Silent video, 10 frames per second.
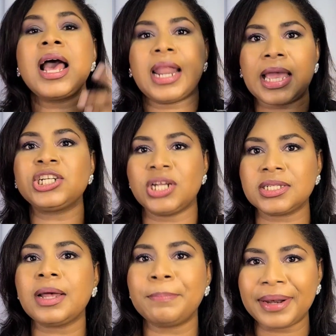like I just
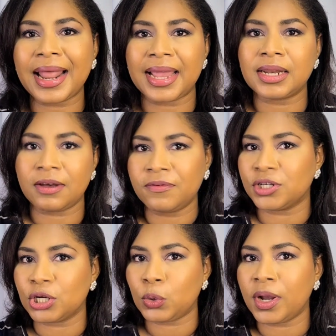applied a
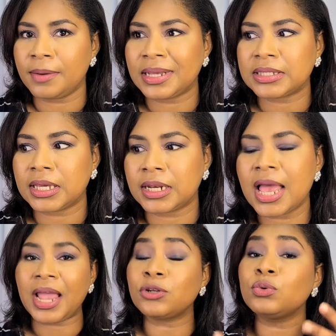facial oil on my skin.
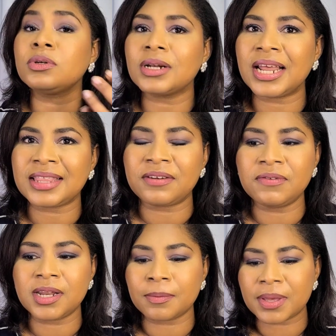I do not like that
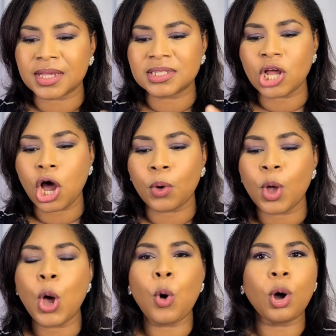feeling because now
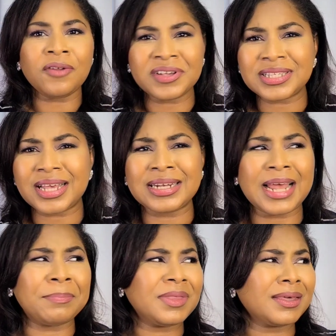all of a sudden
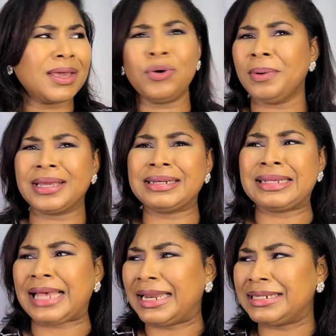I'm thinking, oh my goodness,
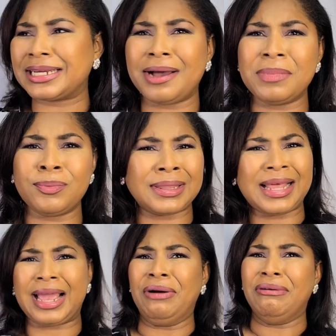I need to come in with
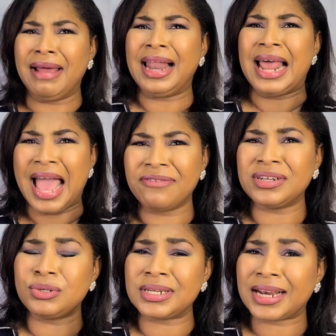like a real heavy
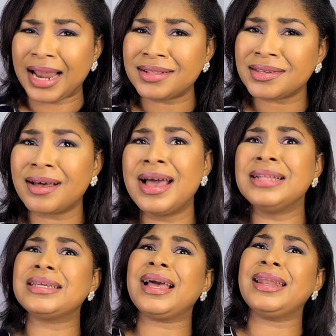duty cleanser
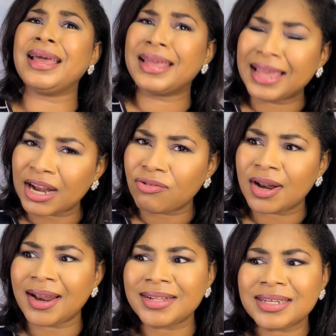to kind of get rid of
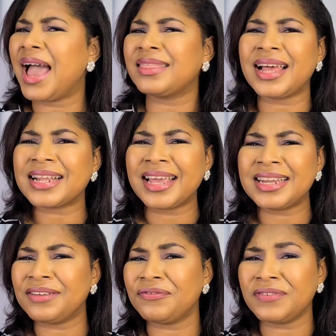that. And that kind of
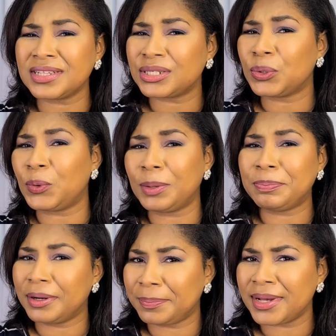defeats the whole
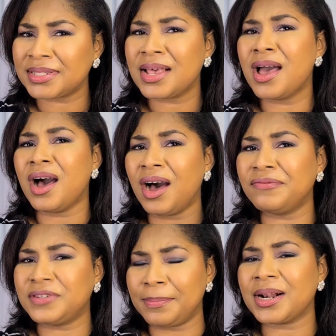purpose of
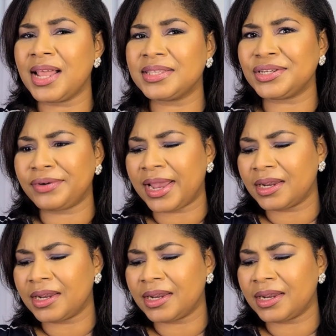double cleansing, right?